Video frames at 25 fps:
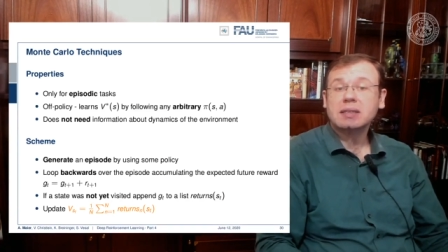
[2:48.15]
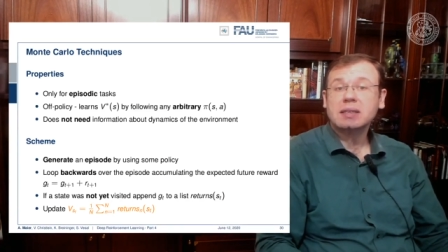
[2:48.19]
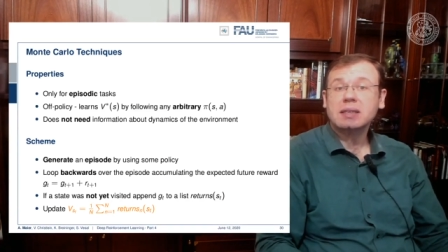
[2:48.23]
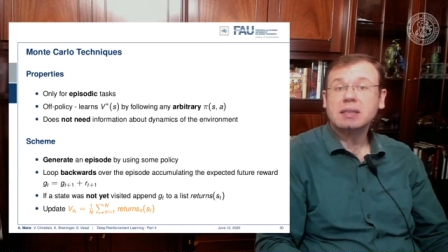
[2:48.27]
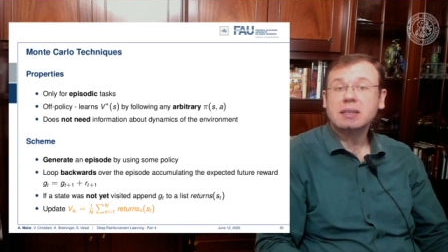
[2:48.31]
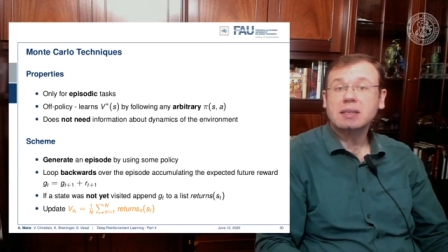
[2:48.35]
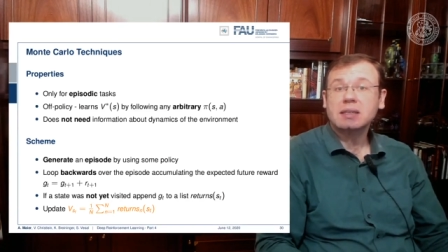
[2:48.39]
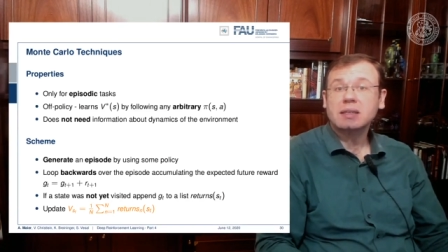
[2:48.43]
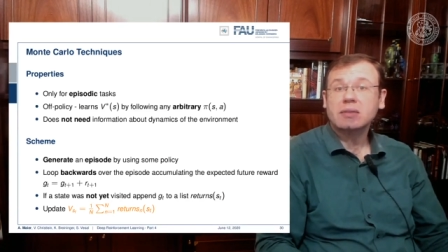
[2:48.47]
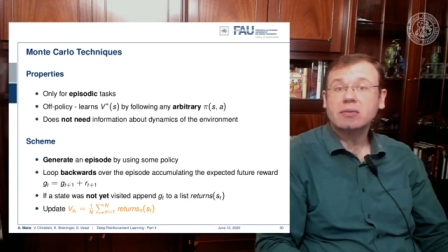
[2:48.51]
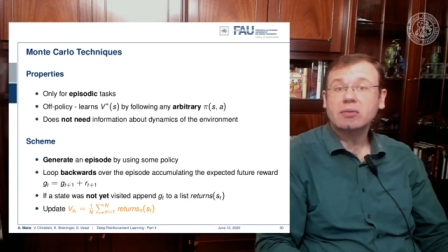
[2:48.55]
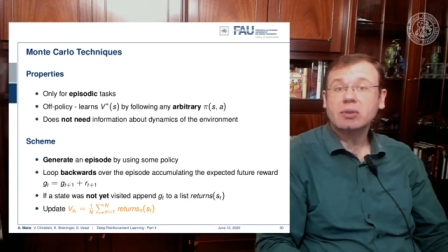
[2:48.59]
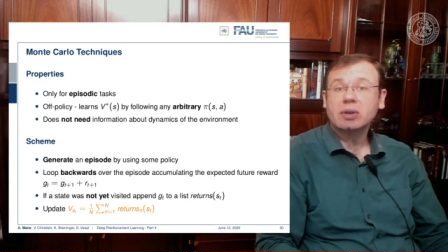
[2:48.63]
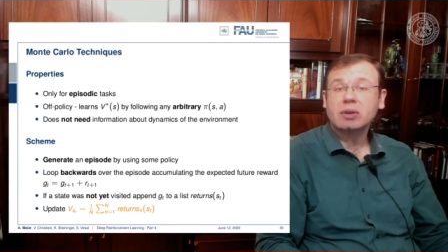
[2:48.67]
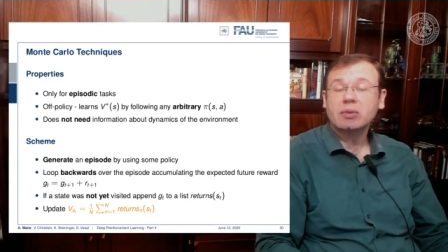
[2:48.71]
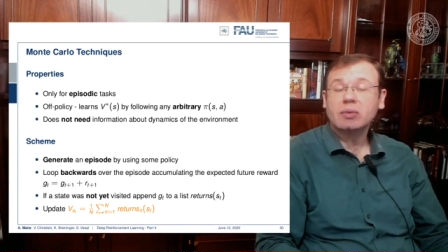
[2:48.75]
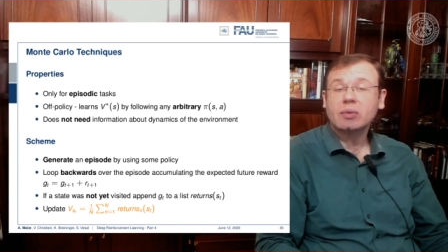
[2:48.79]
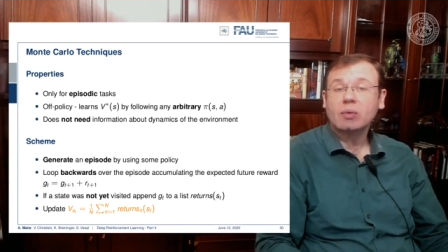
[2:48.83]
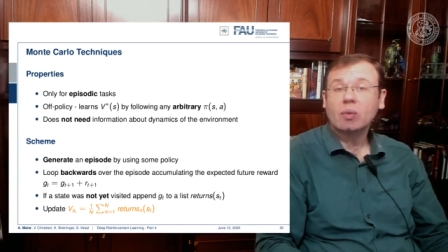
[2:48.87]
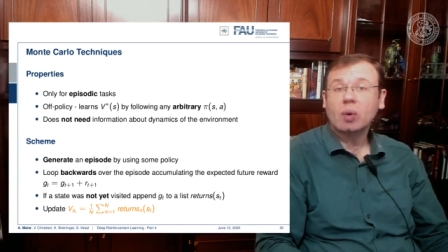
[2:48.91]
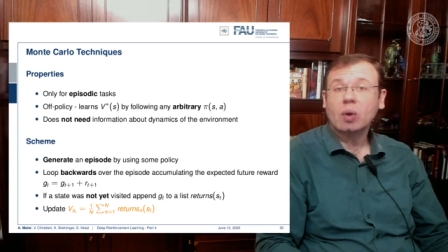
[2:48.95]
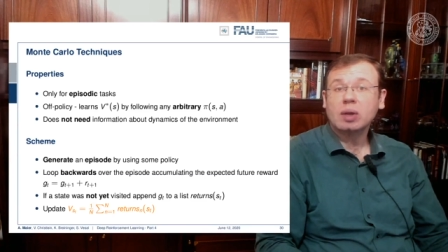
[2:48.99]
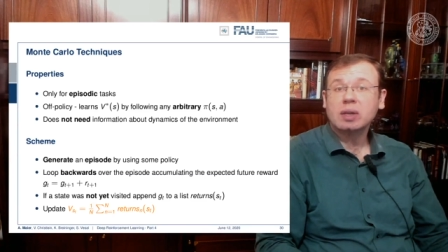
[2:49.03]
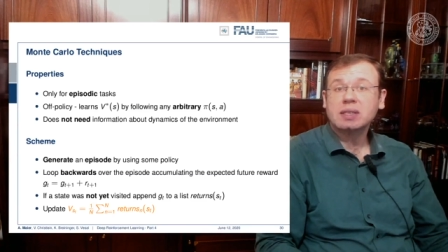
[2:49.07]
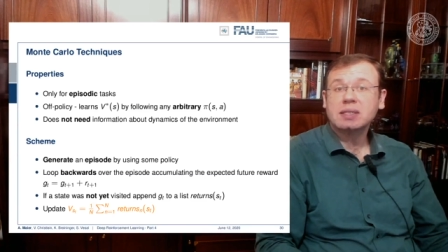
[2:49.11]
the different
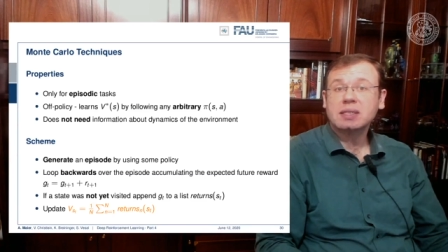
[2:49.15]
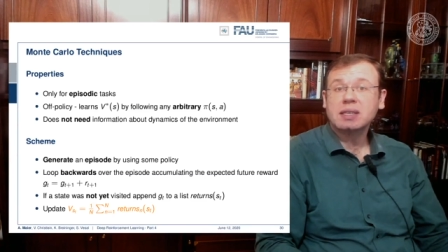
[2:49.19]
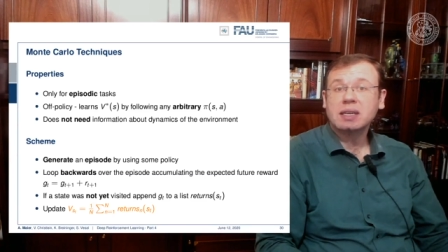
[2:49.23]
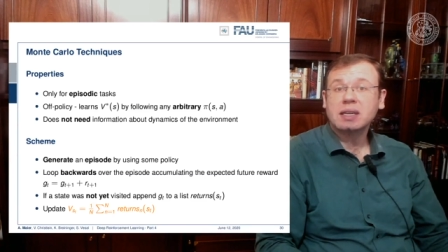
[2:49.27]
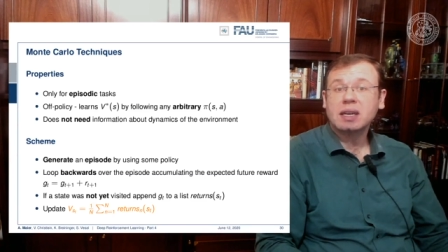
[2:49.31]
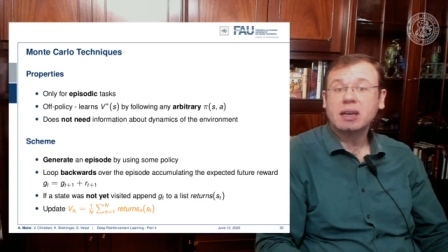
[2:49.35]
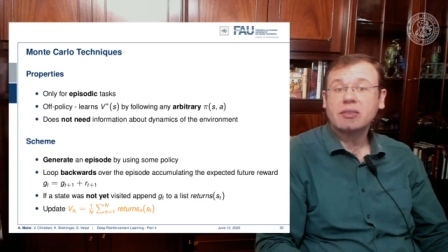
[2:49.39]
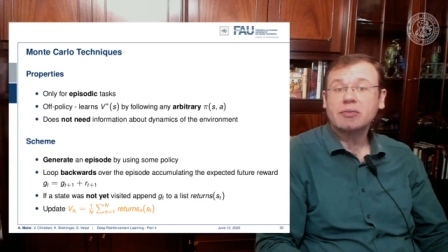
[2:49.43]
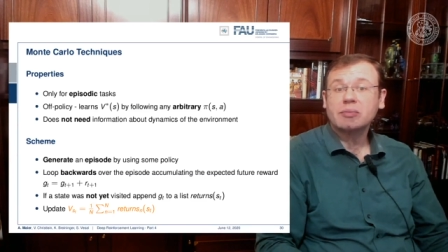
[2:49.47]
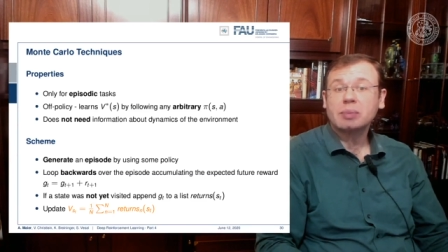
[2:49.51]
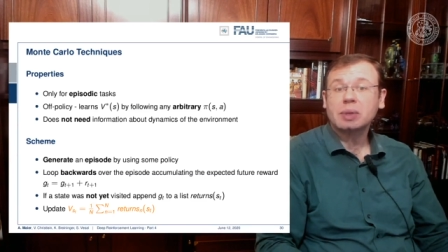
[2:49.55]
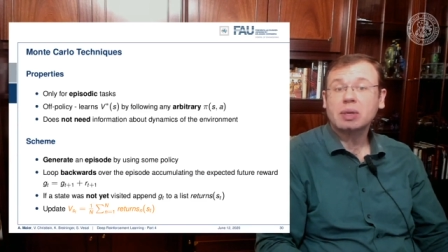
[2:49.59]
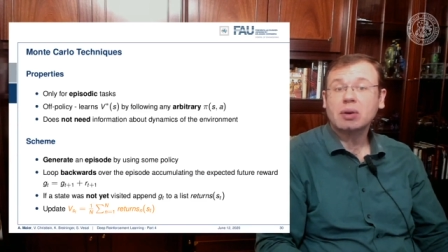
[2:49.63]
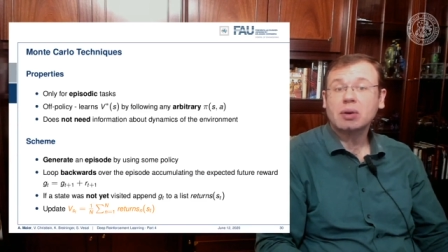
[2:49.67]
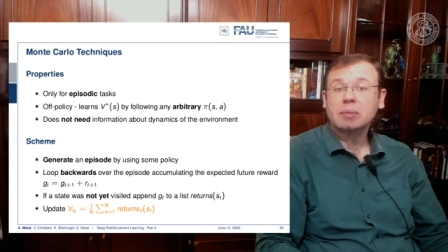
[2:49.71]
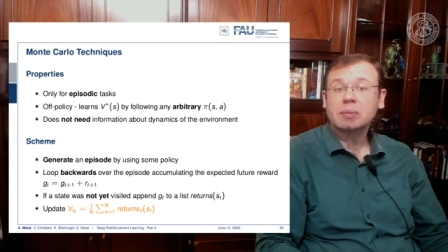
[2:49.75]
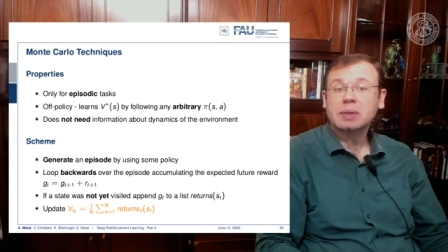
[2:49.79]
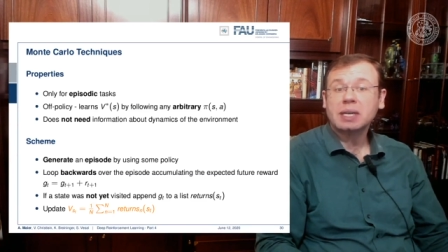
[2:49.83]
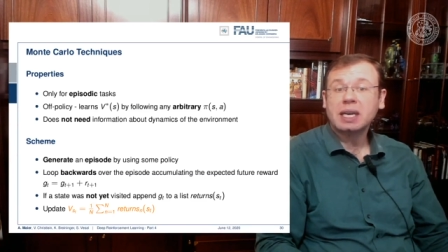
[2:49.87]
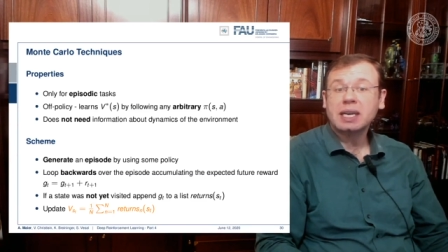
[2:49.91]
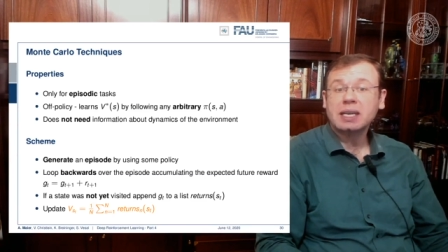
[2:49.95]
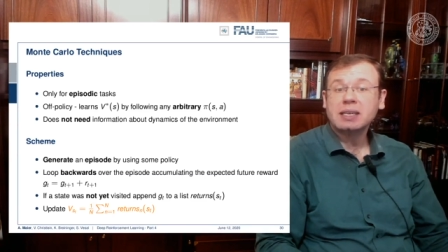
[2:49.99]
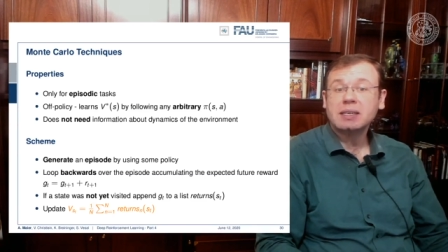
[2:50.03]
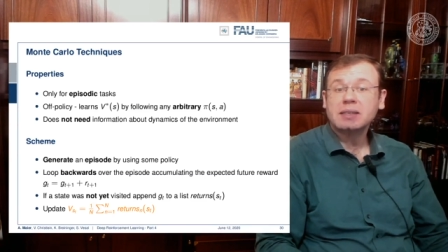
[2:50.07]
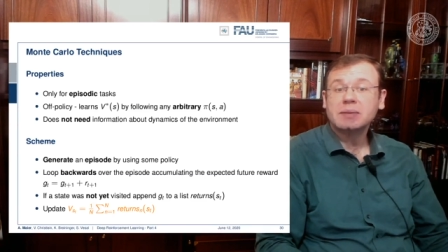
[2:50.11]
rewards that have been
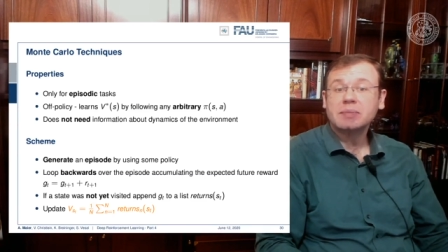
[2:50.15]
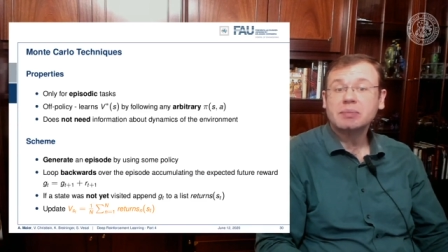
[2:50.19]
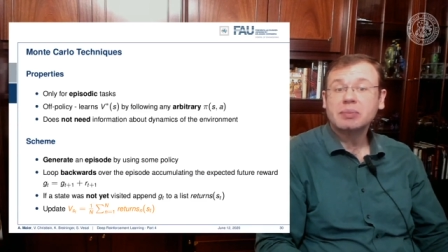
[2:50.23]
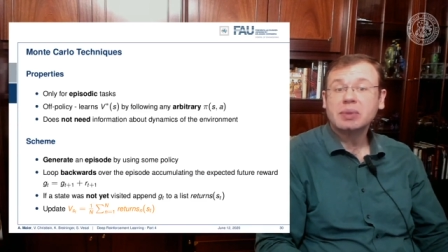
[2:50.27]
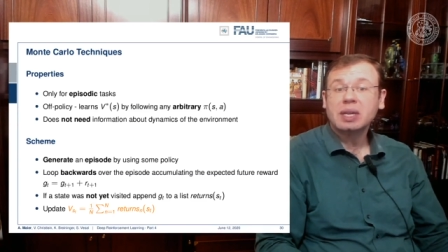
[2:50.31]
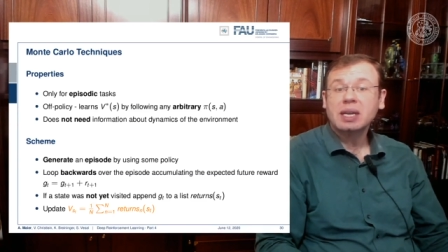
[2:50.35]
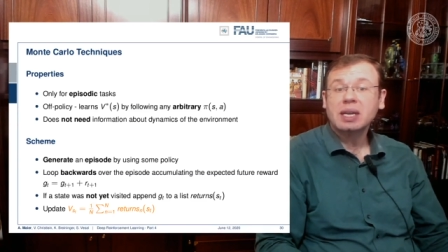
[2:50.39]
obtained.